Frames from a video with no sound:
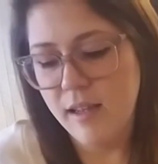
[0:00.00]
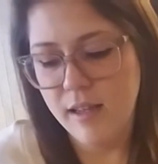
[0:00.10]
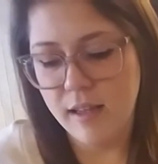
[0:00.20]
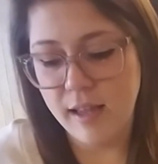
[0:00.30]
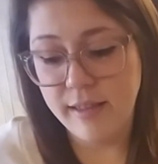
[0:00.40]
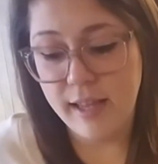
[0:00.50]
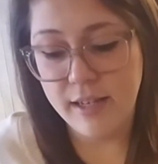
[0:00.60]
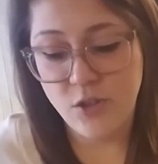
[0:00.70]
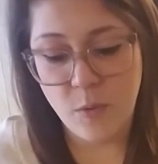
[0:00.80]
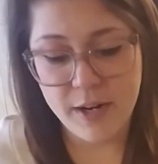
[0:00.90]
And
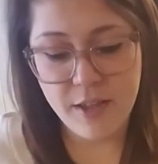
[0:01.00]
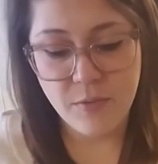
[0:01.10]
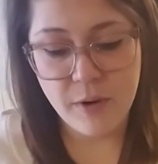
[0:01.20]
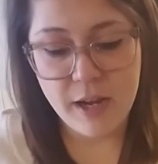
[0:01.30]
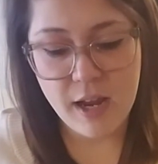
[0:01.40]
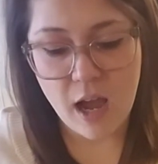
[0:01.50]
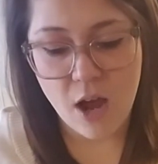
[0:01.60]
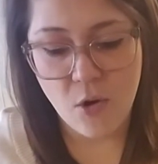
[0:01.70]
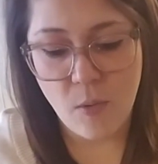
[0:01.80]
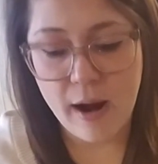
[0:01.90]
then 23,
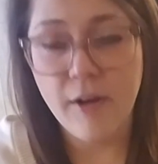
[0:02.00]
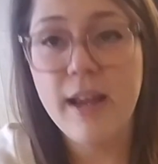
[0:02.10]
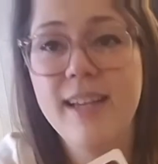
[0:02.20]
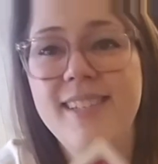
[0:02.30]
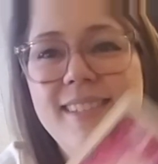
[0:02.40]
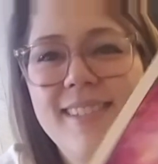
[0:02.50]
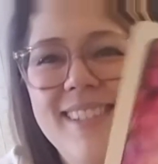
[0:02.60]
Aquarius,